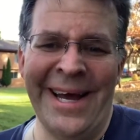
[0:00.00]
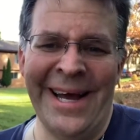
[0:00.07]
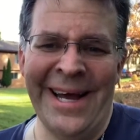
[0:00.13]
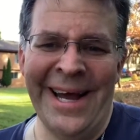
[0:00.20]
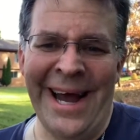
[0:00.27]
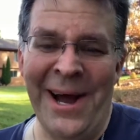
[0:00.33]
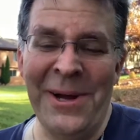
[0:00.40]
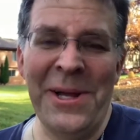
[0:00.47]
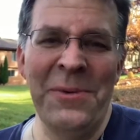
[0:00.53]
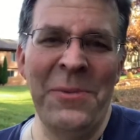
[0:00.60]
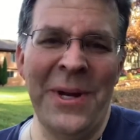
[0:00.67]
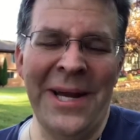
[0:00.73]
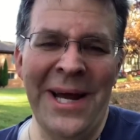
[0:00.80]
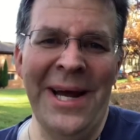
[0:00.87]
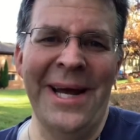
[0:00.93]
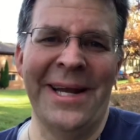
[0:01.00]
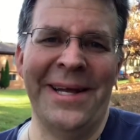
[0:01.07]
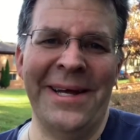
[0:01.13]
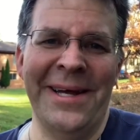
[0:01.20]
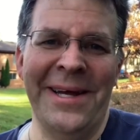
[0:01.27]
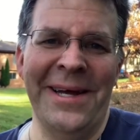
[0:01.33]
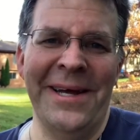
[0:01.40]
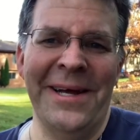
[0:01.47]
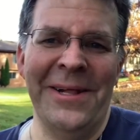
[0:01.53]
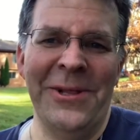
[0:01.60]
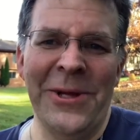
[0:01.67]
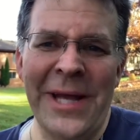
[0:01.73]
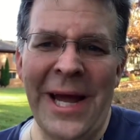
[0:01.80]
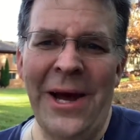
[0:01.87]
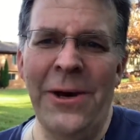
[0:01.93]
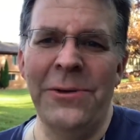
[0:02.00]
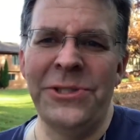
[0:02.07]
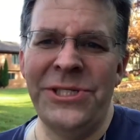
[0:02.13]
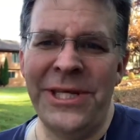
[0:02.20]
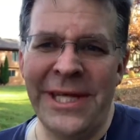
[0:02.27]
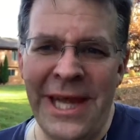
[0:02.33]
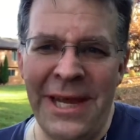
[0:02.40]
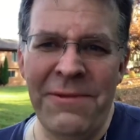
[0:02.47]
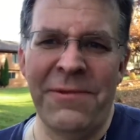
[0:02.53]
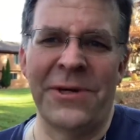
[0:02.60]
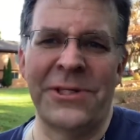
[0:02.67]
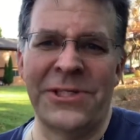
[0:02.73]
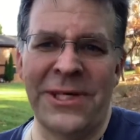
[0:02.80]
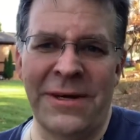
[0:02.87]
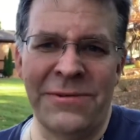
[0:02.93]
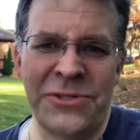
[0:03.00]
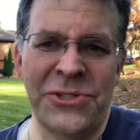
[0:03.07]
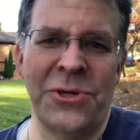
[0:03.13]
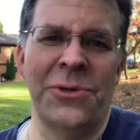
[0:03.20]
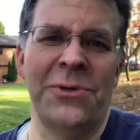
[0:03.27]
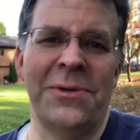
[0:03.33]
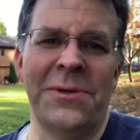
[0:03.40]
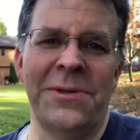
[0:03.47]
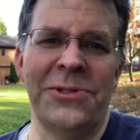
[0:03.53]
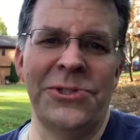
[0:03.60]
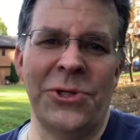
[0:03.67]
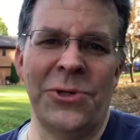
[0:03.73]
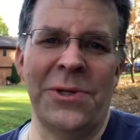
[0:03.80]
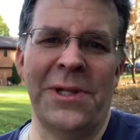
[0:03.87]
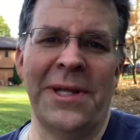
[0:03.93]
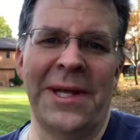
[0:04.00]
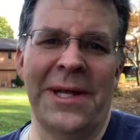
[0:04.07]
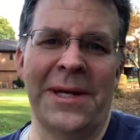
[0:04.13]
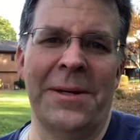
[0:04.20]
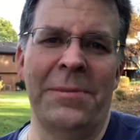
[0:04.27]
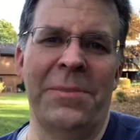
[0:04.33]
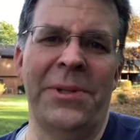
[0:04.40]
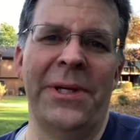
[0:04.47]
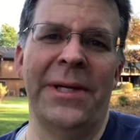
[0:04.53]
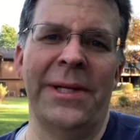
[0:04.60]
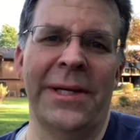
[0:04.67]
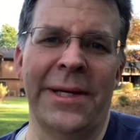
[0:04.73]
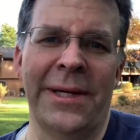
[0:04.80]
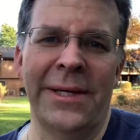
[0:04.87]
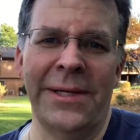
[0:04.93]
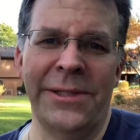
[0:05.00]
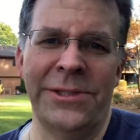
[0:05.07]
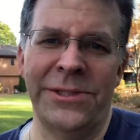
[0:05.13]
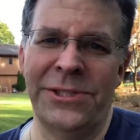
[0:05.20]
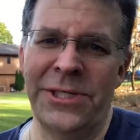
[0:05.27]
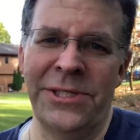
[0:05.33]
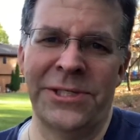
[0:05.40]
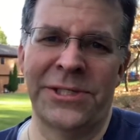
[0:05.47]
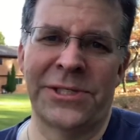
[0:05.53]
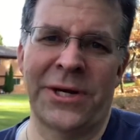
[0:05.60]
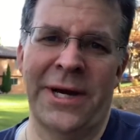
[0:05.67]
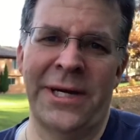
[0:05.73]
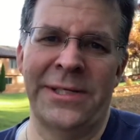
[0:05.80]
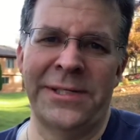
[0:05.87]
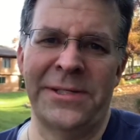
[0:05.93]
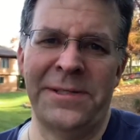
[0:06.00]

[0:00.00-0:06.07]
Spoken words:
How can we not? Look how she gave herself so totally and completely to Jesus Christ.